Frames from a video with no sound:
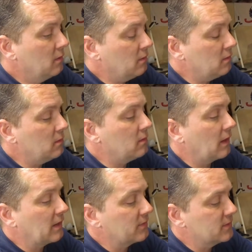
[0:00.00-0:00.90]

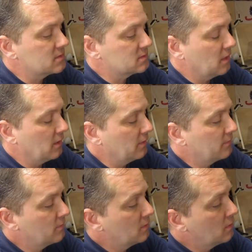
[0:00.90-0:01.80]
I got this
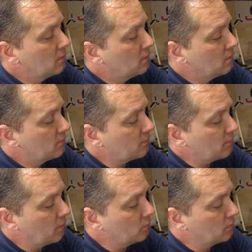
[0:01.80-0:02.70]
from
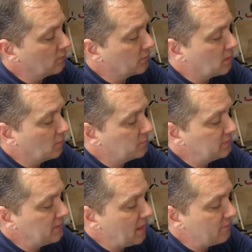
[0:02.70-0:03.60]
the owner of the
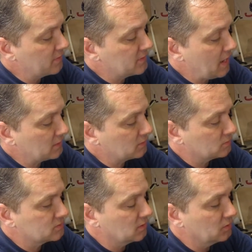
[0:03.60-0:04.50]
company, Havoc Tactical
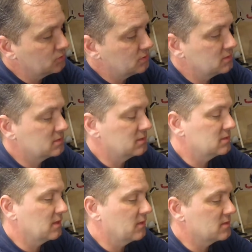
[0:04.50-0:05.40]
Solutions. He
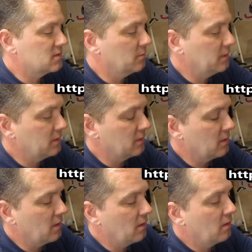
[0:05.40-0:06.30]
sent this to me and
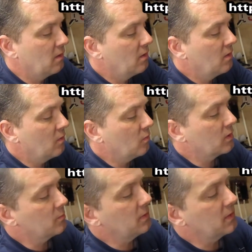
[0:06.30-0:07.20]

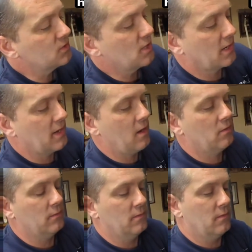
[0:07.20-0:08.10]
wanted me to check it out
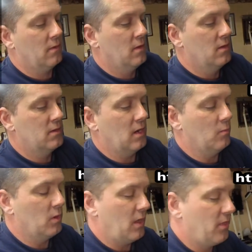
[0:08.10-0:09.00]
and tell him
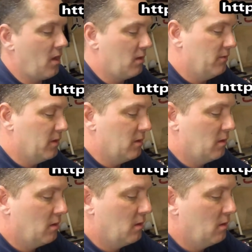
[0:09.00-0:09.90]
what I thought of it.
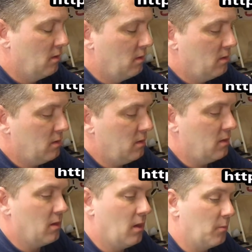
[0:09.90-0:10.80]

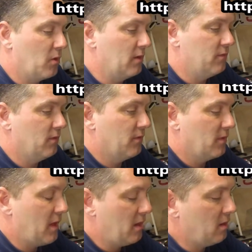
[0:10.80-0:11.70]
And I'm grateful for
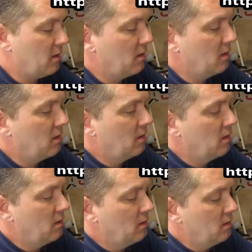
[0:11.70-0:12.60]
that.
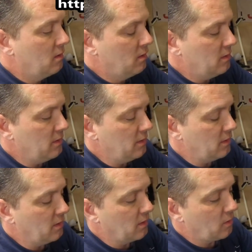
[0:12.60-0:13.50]
And
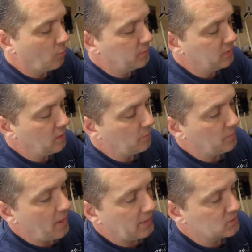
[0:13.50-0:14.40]
opening up the
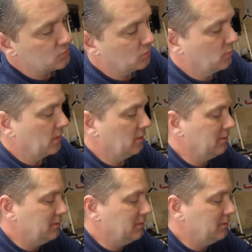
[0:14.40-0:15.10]
package real quick.